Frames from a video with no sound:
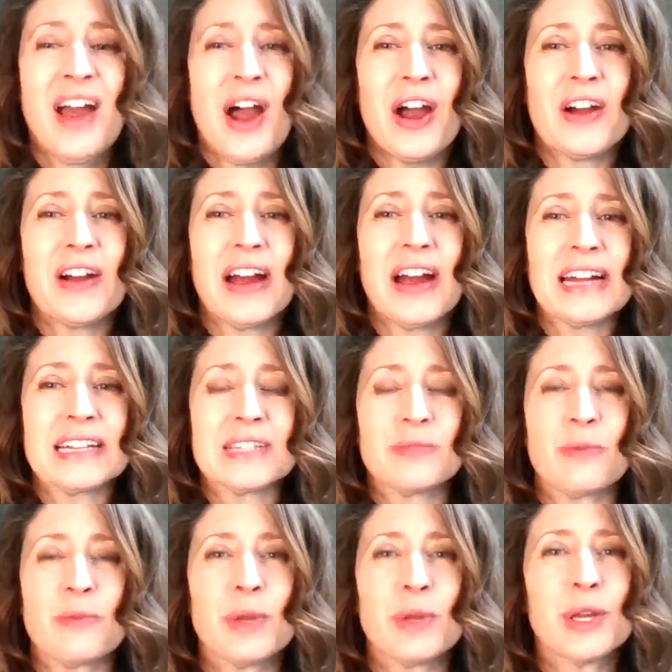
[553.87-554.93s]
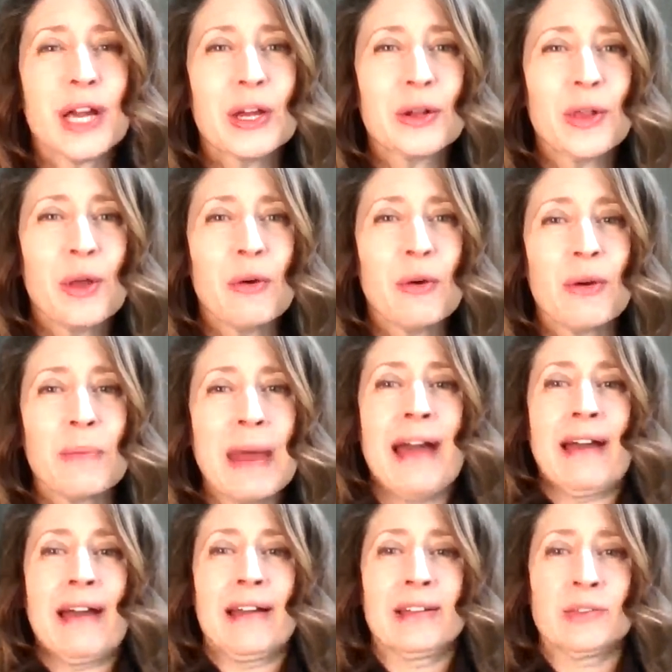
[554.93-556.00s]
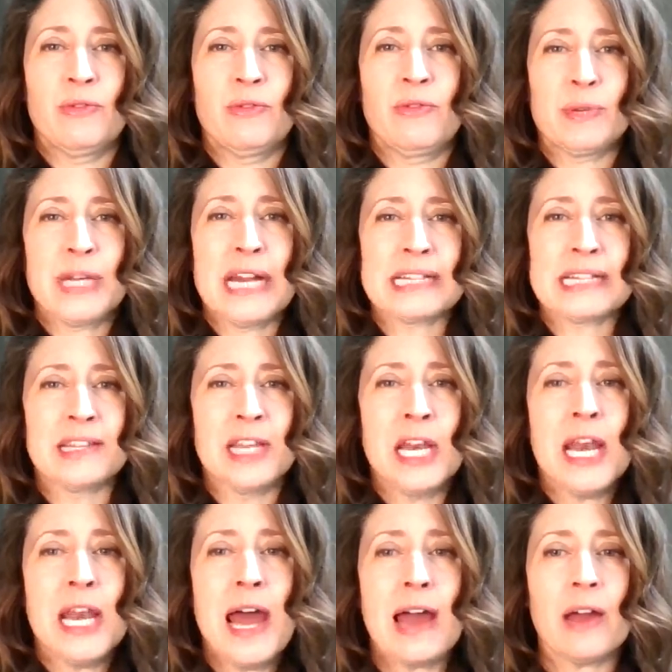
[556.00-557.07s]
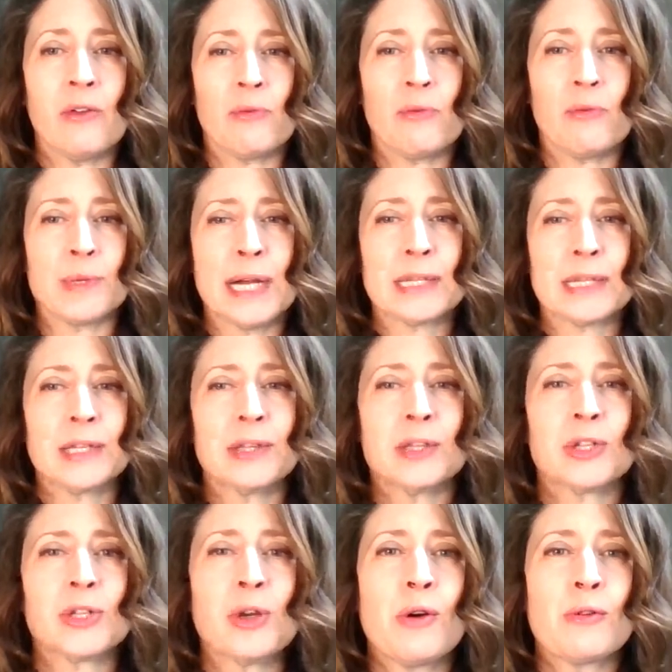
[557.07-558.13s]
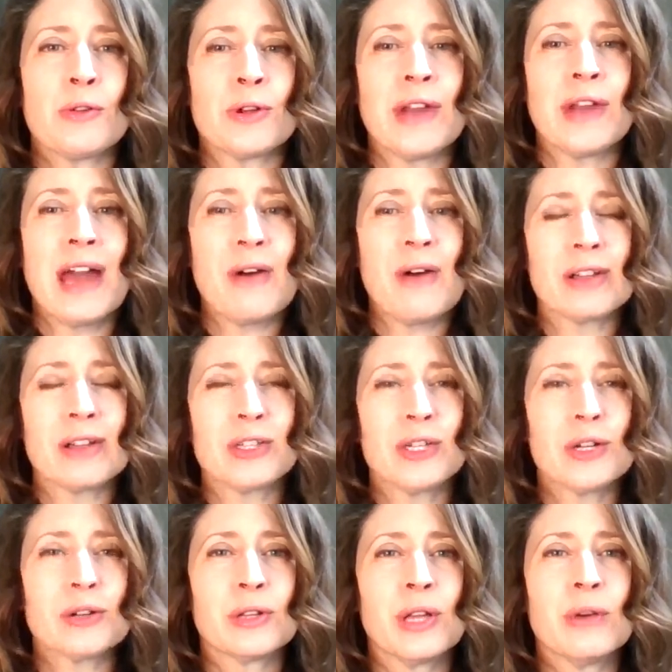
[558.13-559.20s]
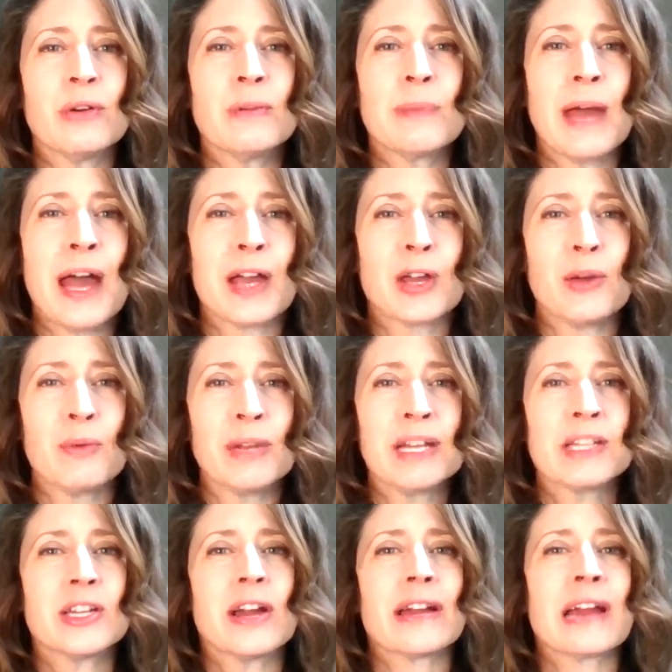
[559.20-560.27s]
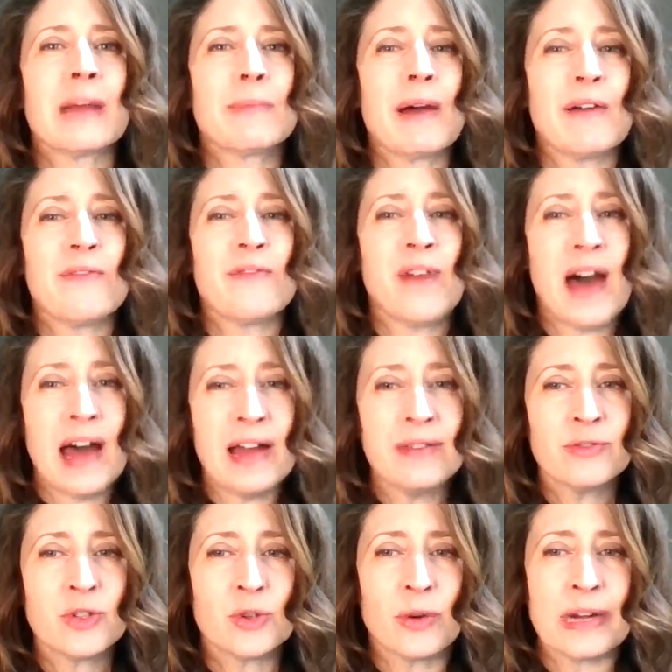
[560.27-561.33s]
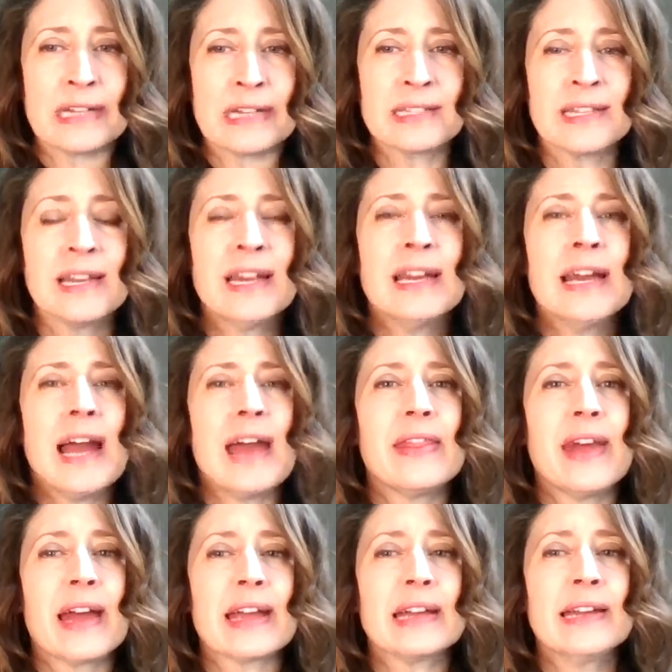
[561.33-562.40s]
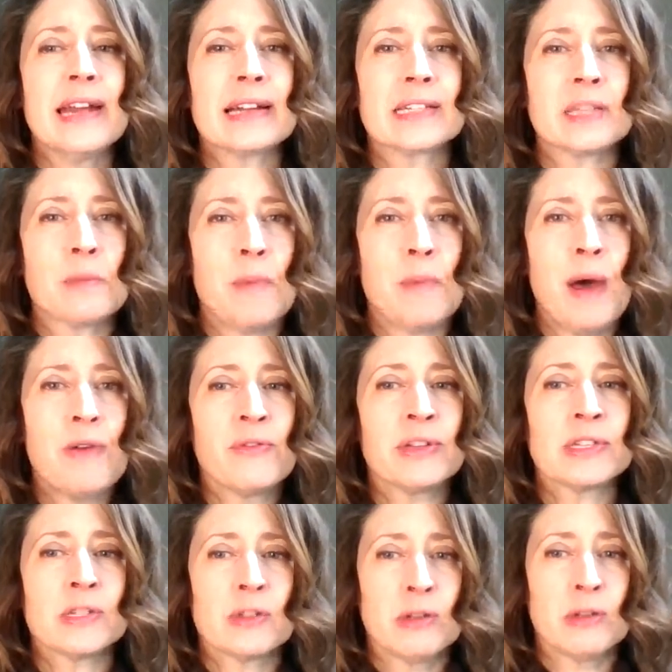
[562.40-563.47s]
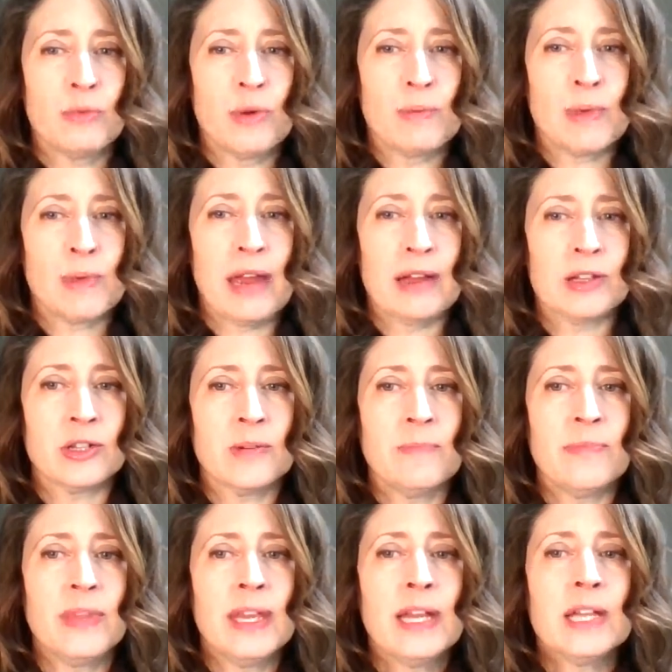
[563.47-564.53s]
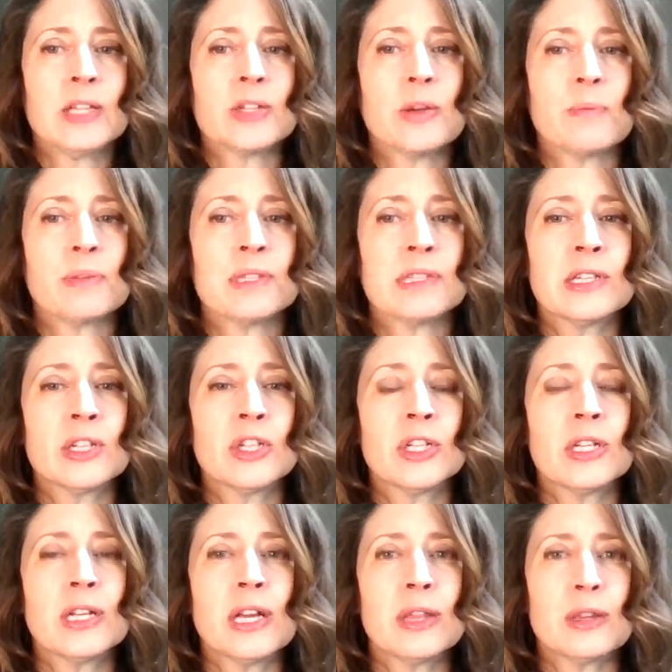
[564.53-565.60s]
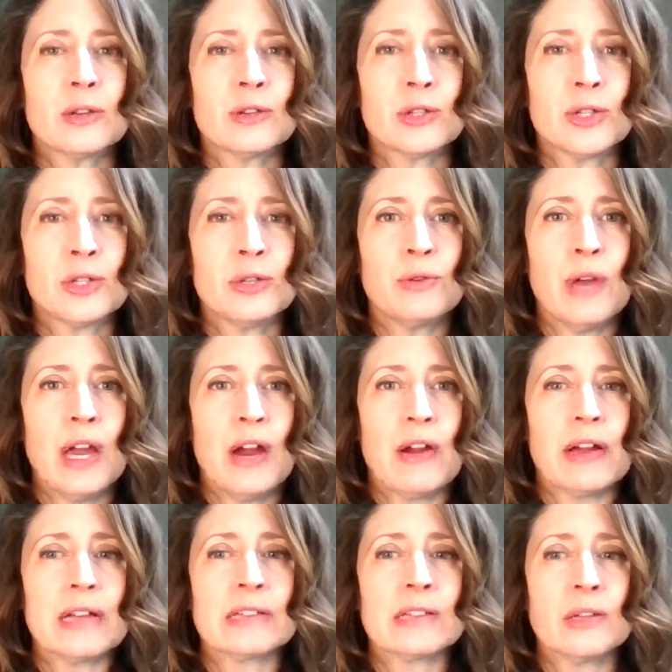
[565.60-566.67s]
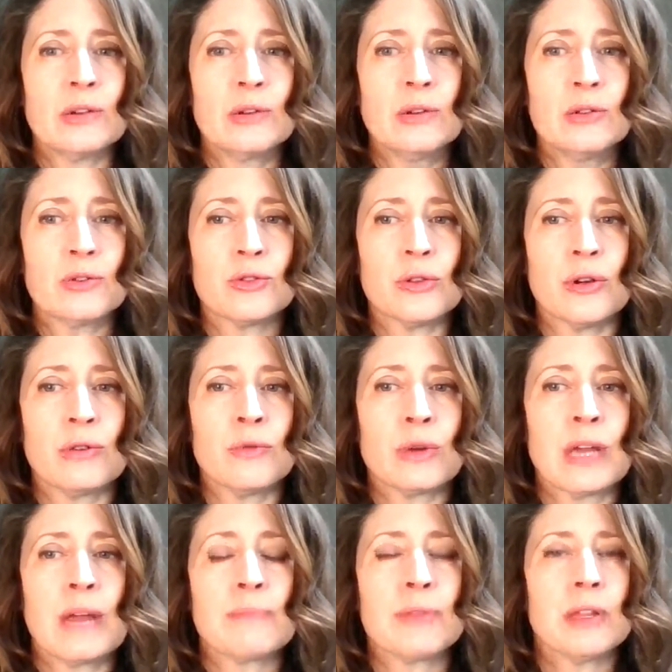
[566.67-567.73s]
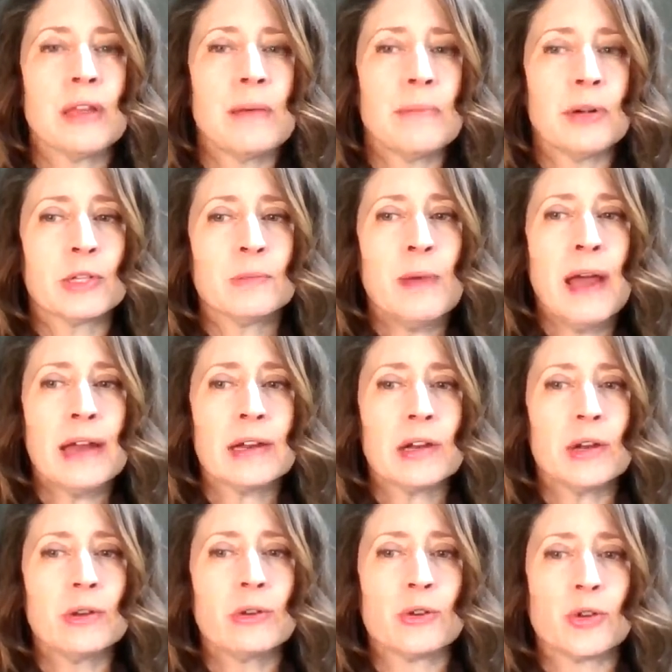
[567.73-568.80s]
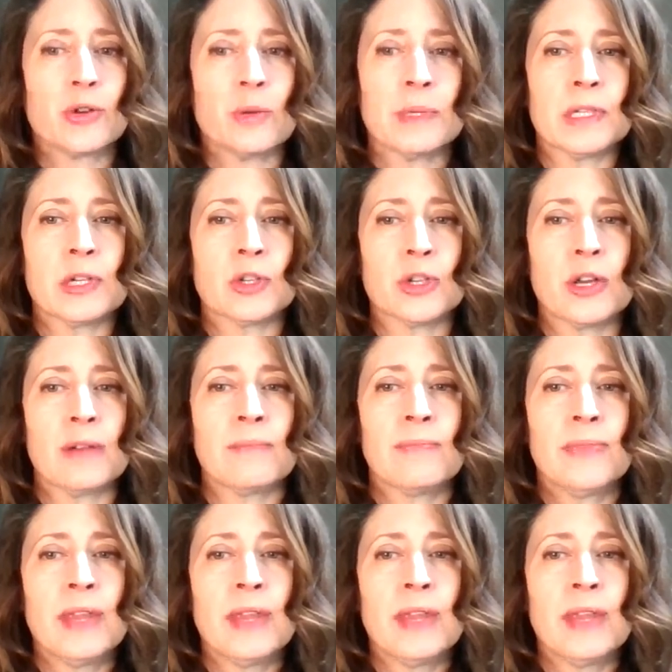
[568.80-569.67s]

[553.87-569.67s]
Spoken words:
All right, so when we look at your lower back, so we've protected the neck, we've protected the shoulder. Now onto your lower back, you're really talking about 5 joints, and that connects the pelvis to the rib cage. So positioning those 2 areas in neutral will keep the lumbar spine in a neutral position.